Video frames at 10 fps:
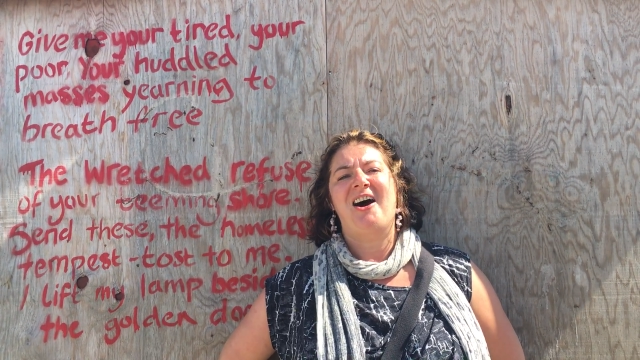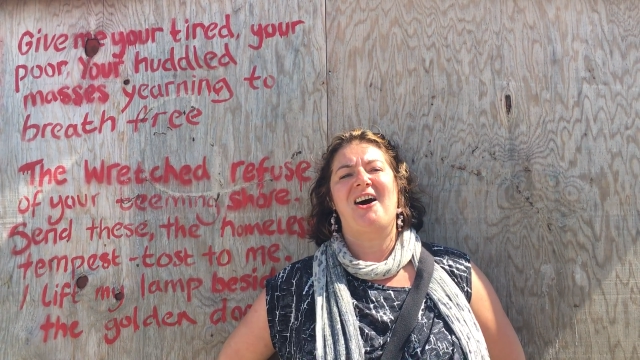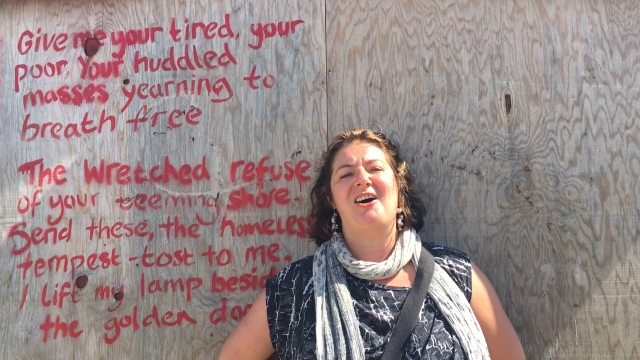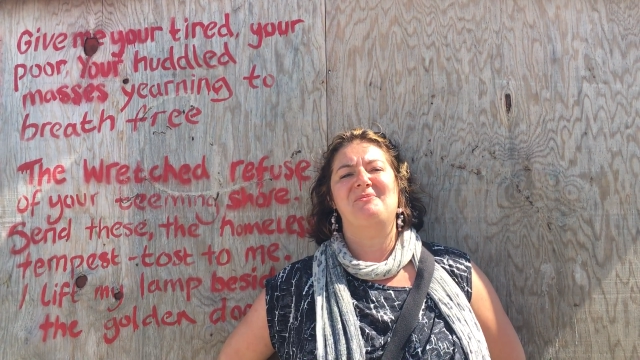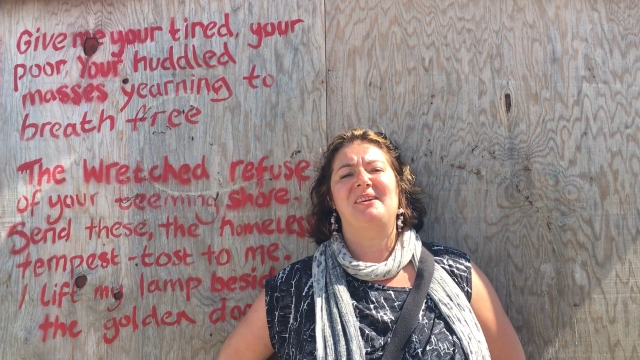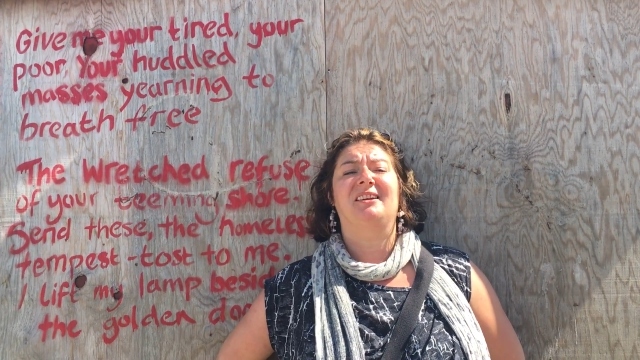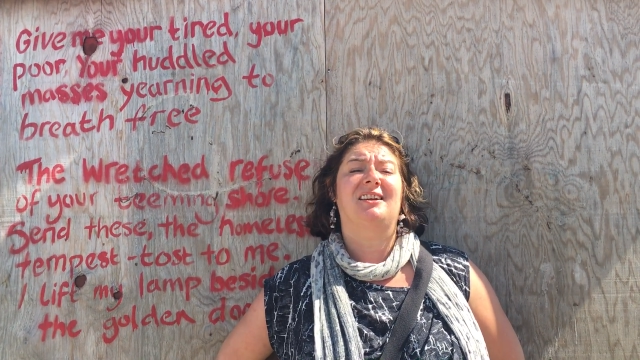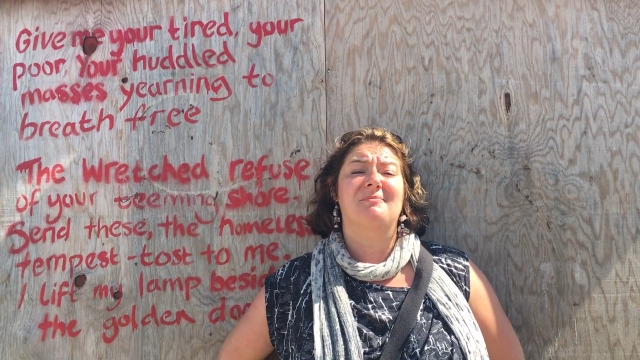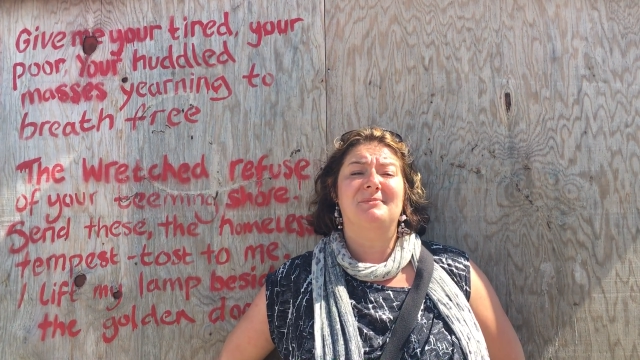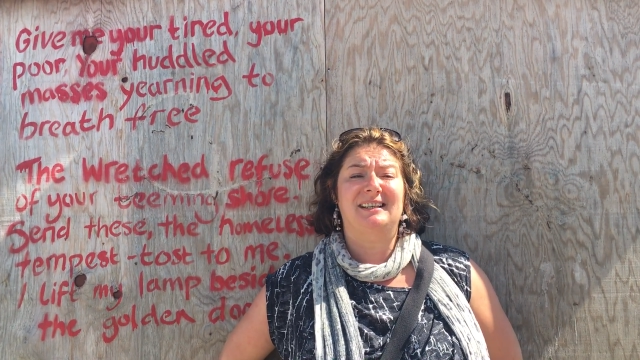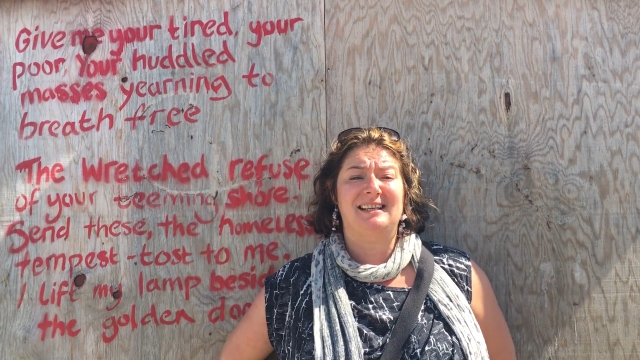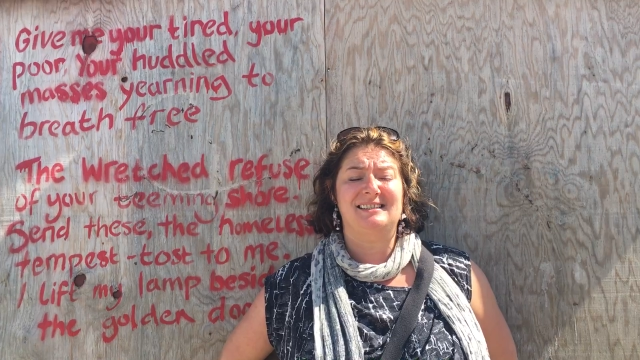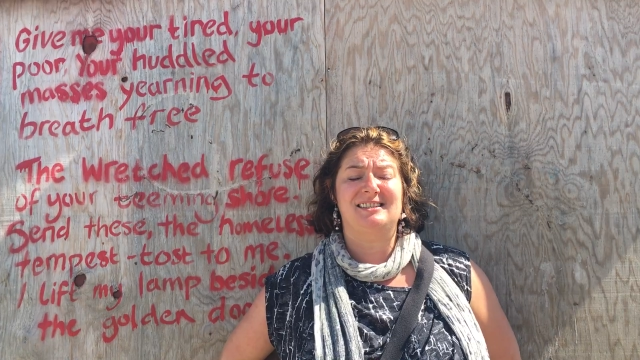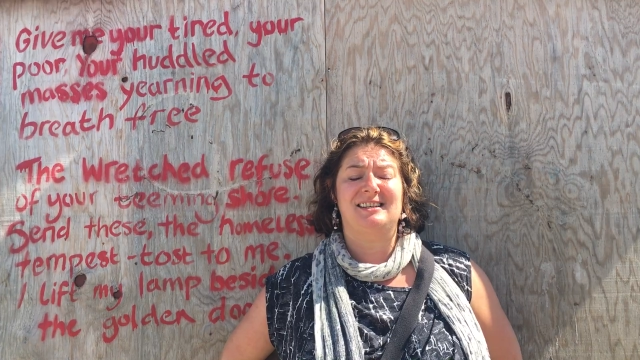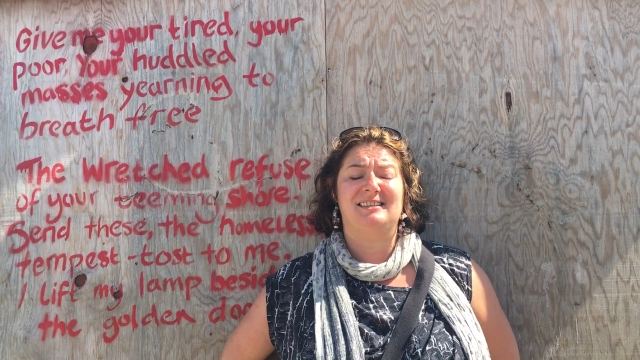the unaccompanied
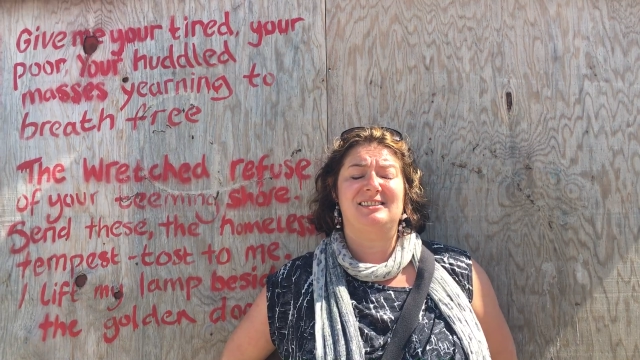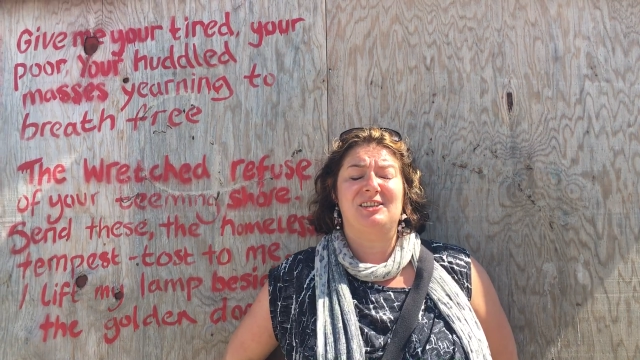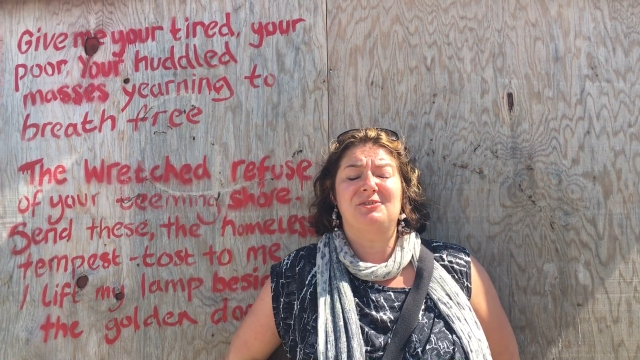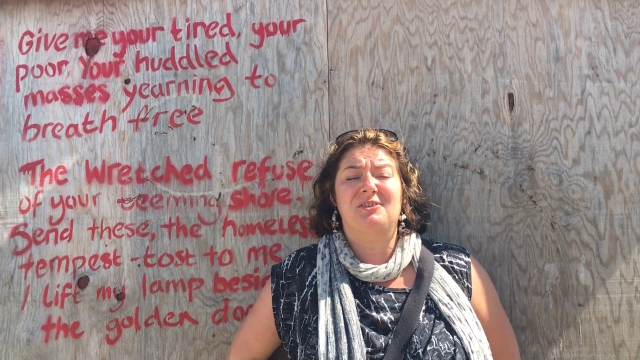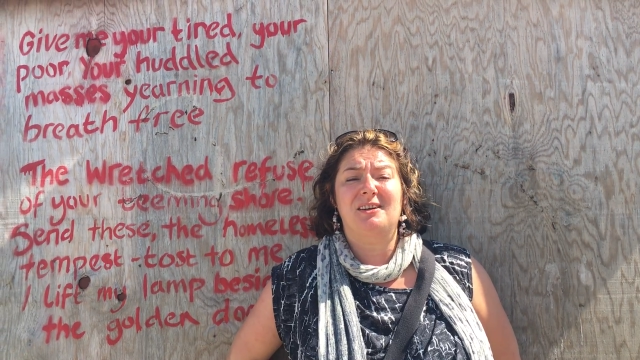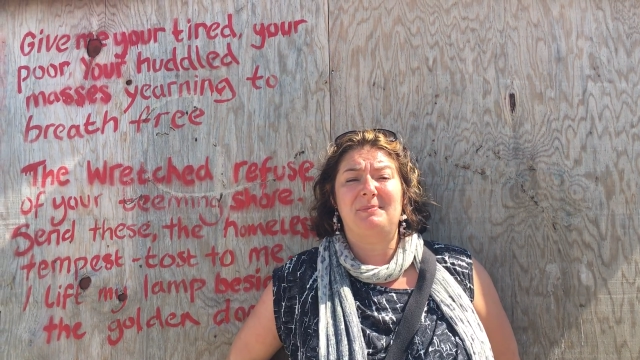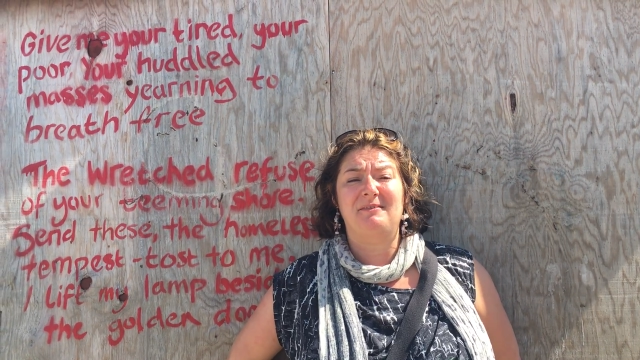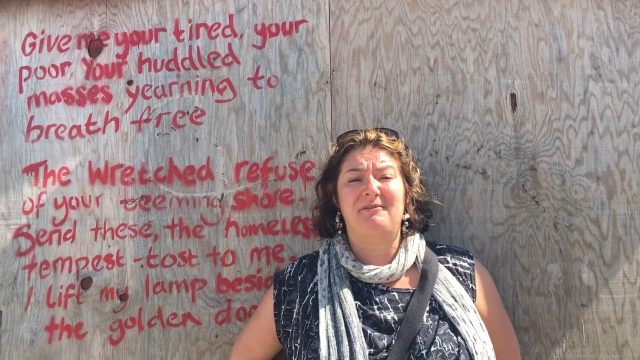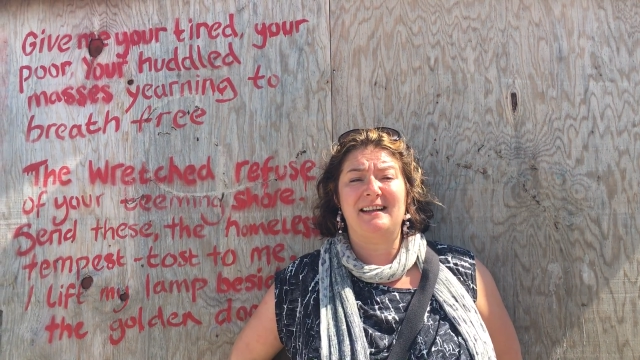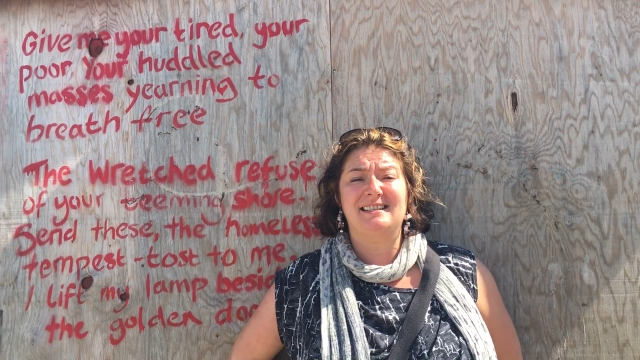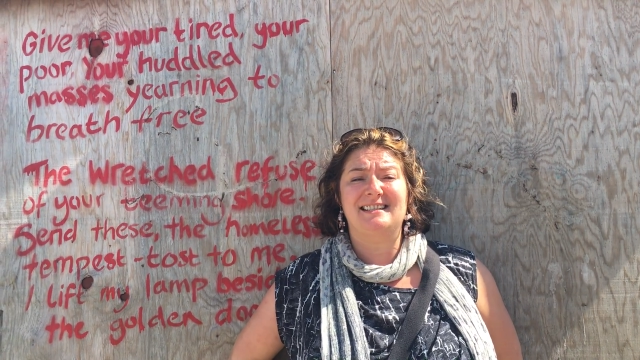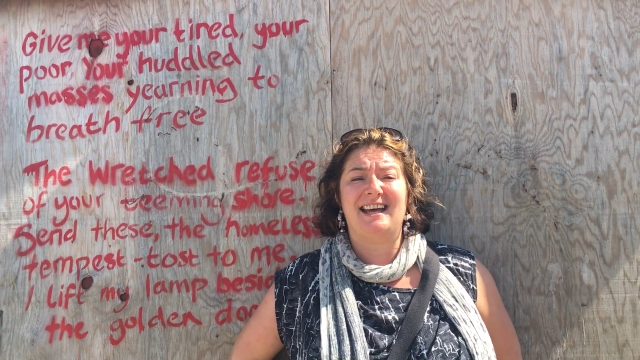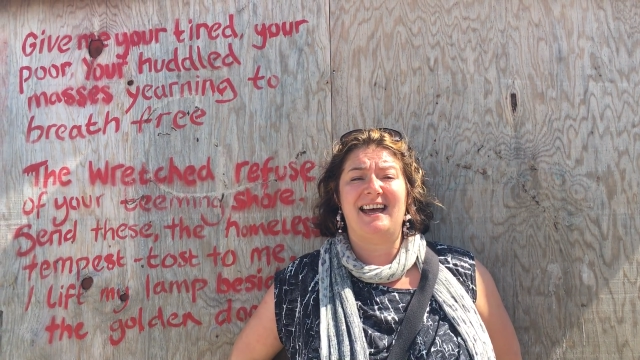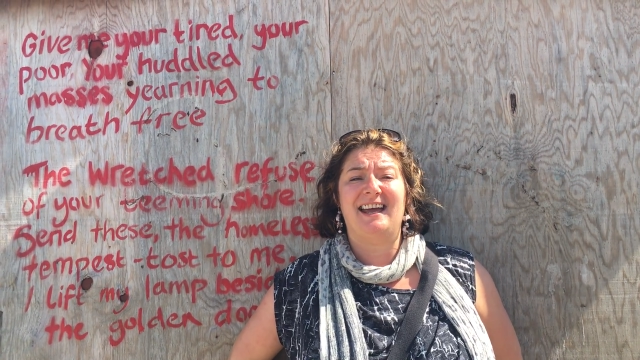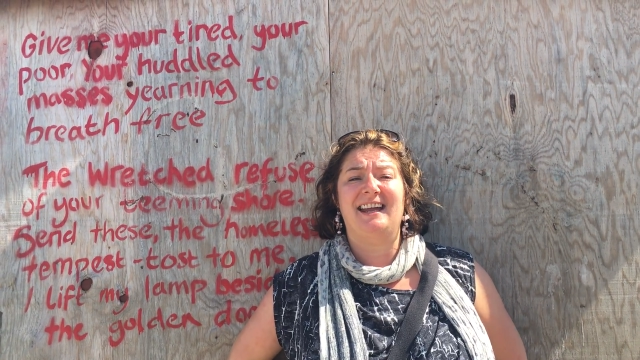children have been fed
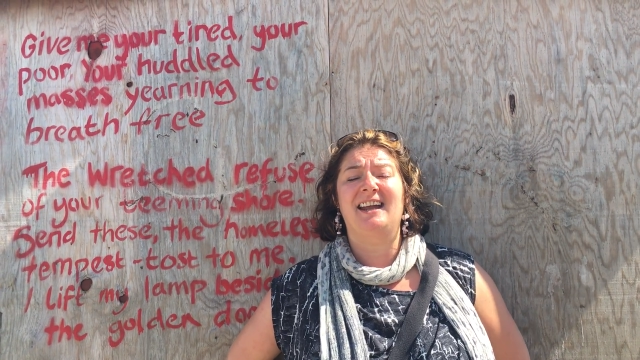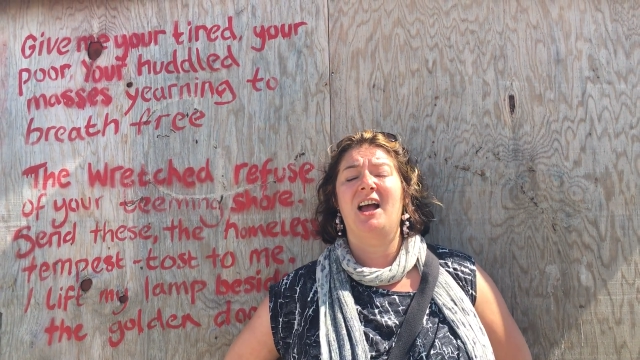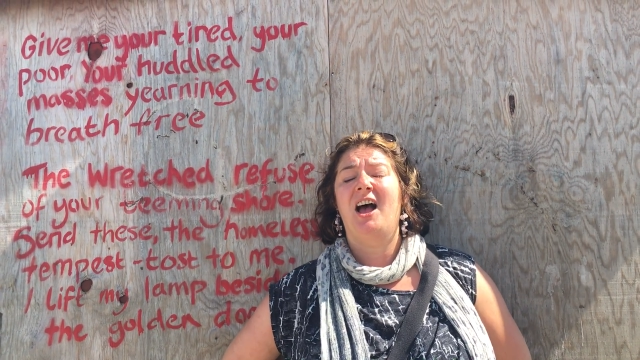today.